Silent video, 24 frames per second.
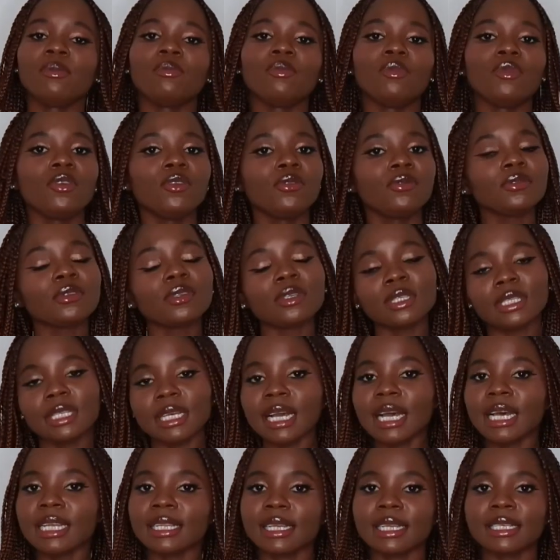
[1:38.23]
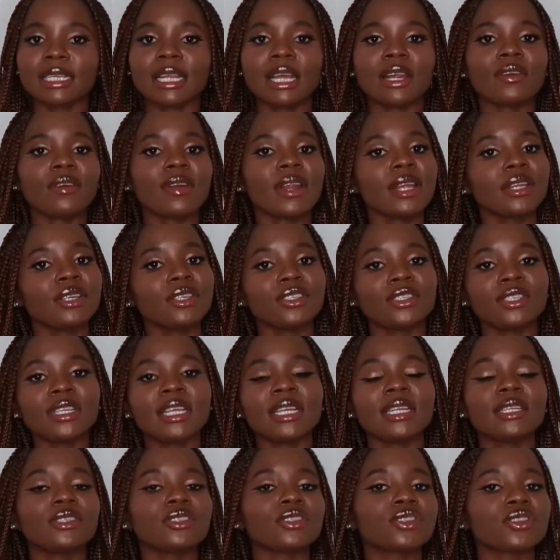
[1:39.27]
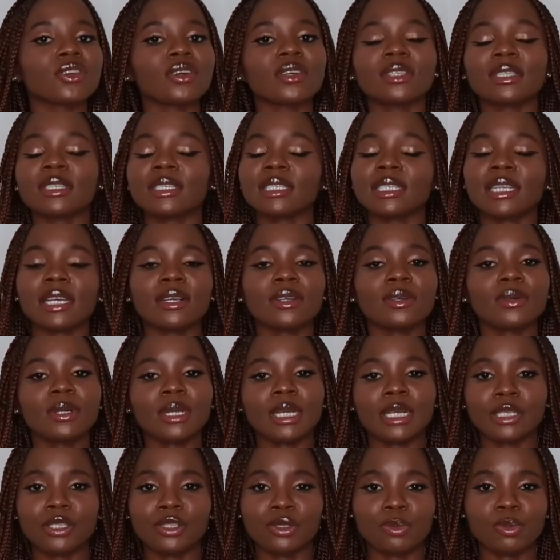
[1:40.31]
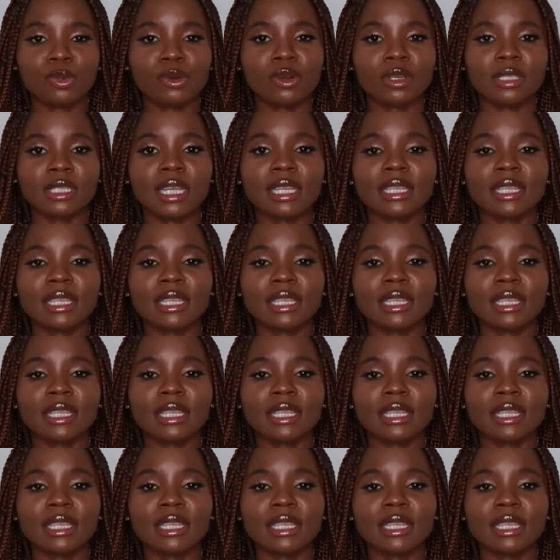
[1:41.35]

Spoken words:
move to the other direction, draw the circle and you pause.